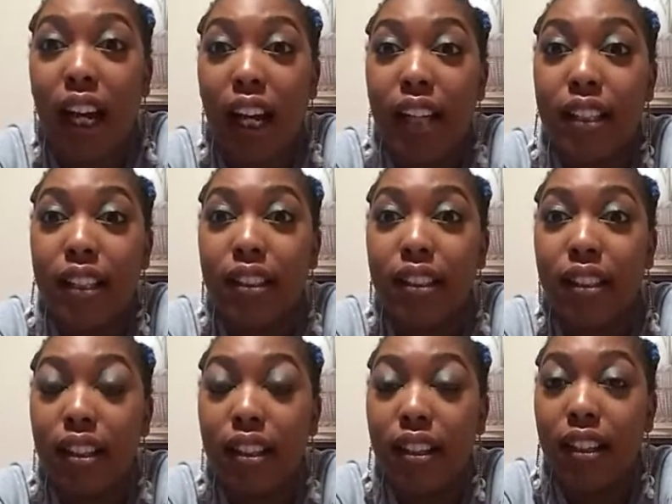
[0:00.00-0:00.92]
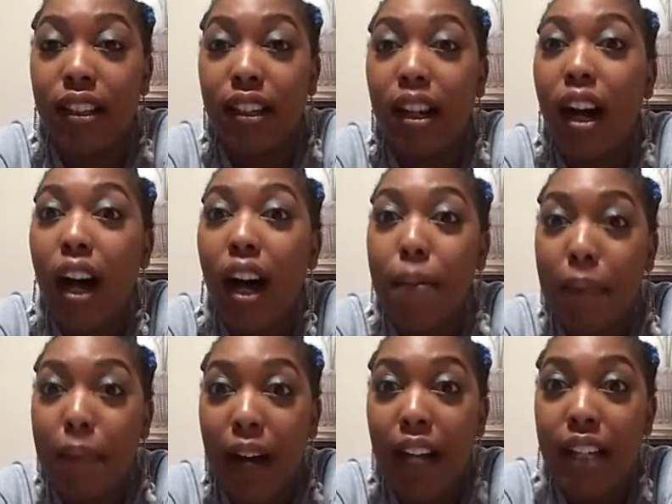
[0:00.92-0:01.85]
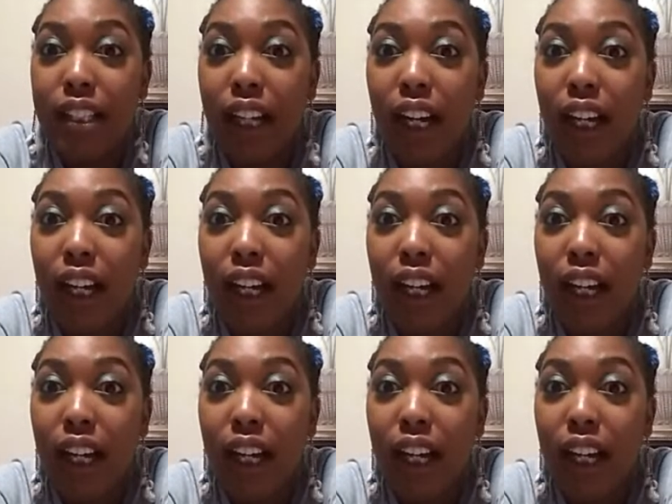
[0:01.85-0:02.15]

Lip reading: yourself. Yeah, to humble yourself.